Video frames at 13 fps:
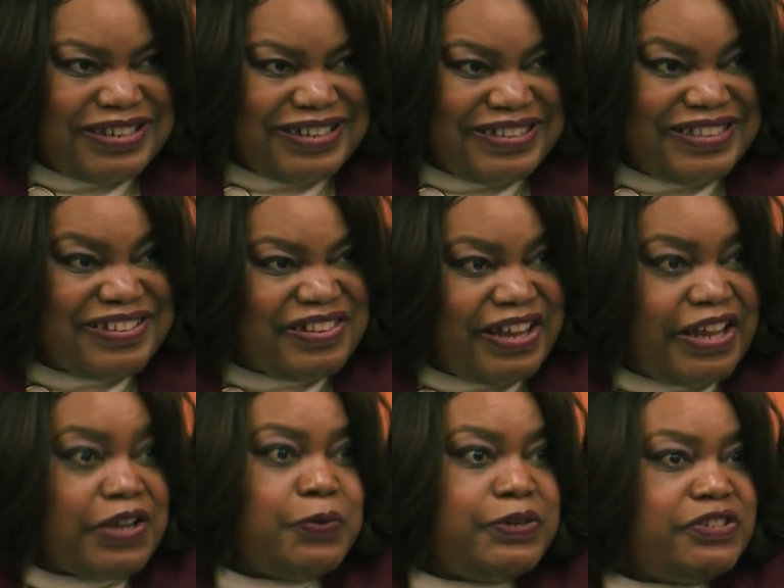in the
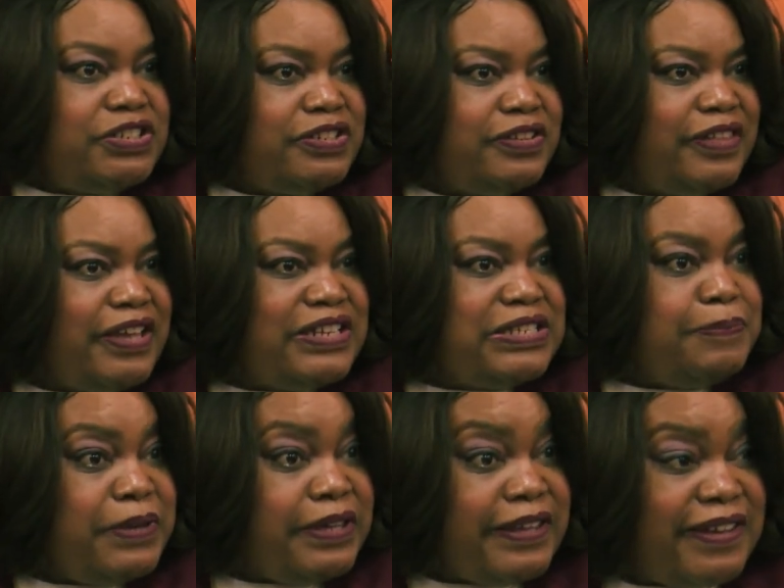language they
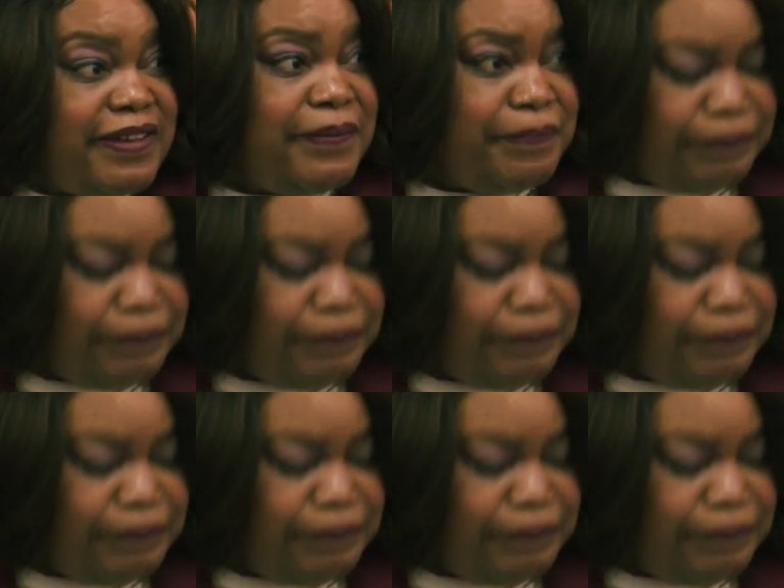speak.